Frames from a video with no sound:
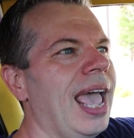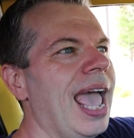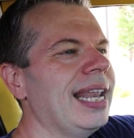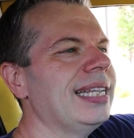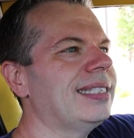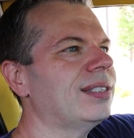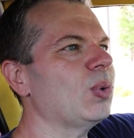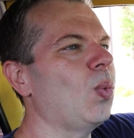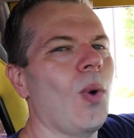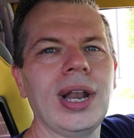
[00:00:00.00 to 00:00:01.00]
And it's
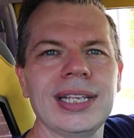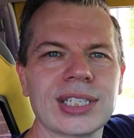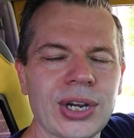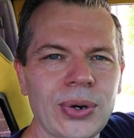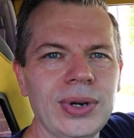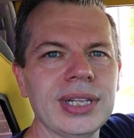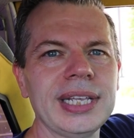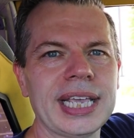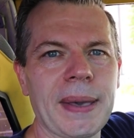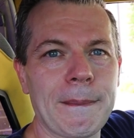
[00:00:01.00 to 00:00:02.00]
what is
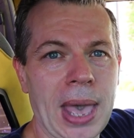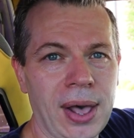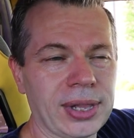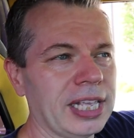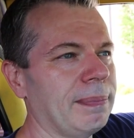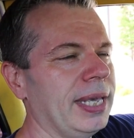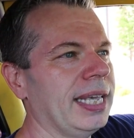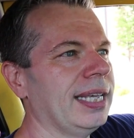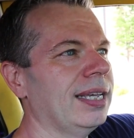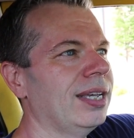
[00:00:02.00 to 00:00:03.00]
currently compelling
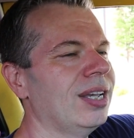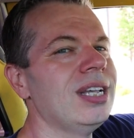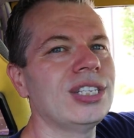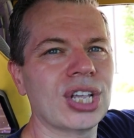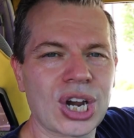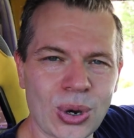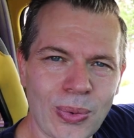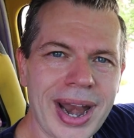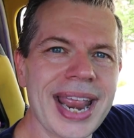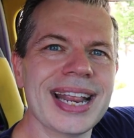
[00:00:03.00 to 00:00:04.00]
me to
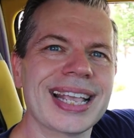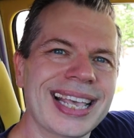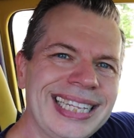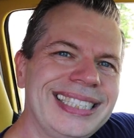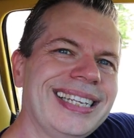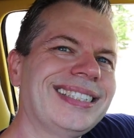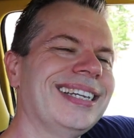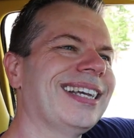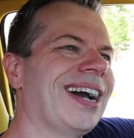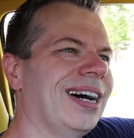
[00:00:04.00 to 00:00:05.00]
create
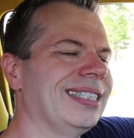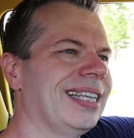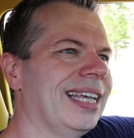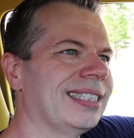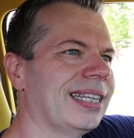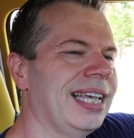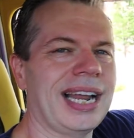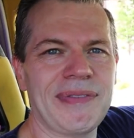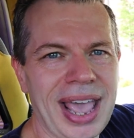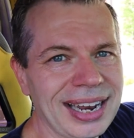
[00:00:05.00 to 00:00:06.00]
consistent content.
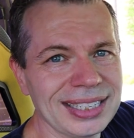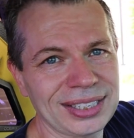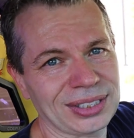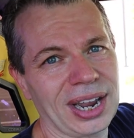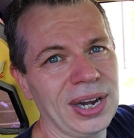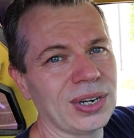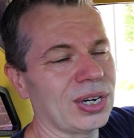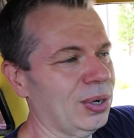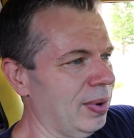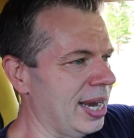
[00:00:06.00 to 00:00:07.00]
And I've had a desire
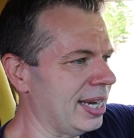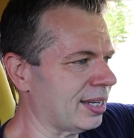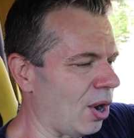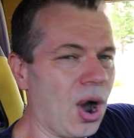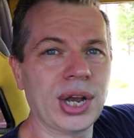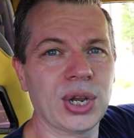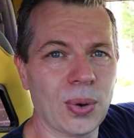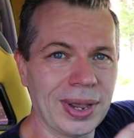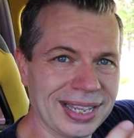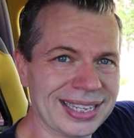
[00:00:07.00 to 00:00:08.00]
to create
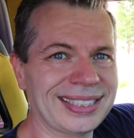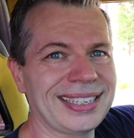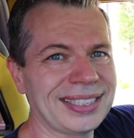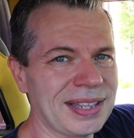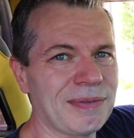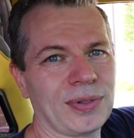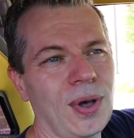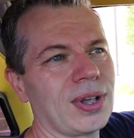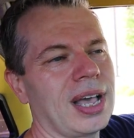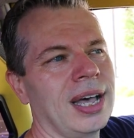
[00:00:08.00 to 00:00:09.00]
ongoing, consistent
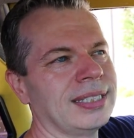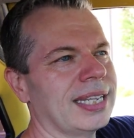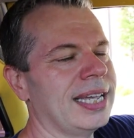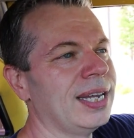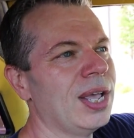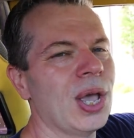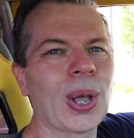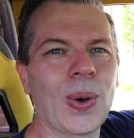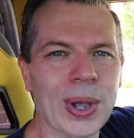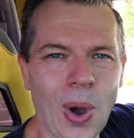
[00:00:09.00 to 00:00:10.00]
vlog content
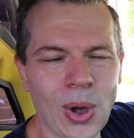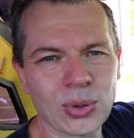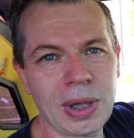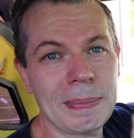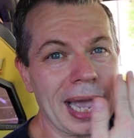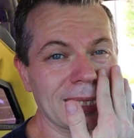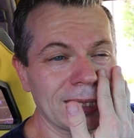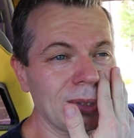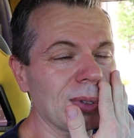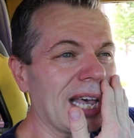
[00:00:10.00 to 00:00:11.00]
going all the way back
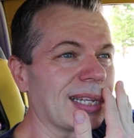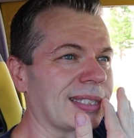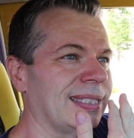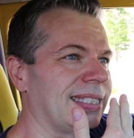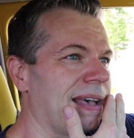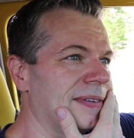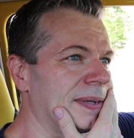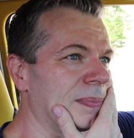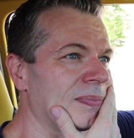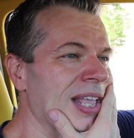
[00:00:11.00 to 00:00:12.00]
to
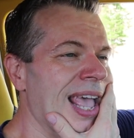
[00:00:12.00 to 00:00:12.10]
2007.